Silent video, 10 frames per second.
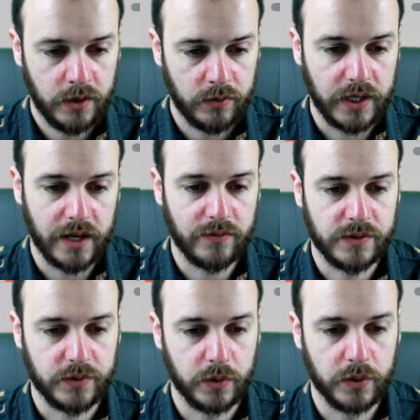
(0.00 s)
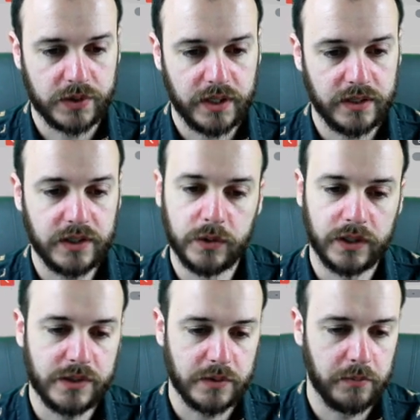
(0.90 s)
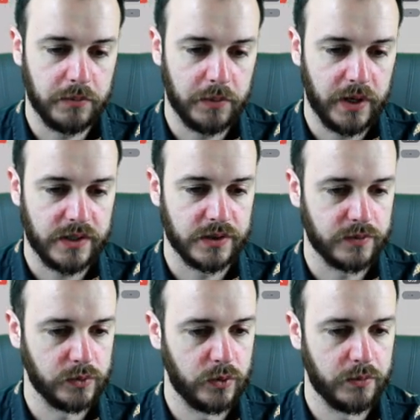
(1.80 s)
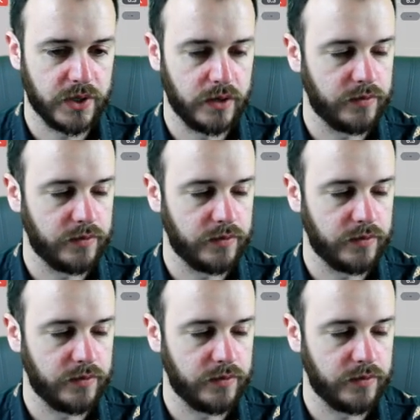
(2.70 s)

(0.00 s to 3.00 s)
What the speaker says: Ricky Evans, of course, continuing his momentous form so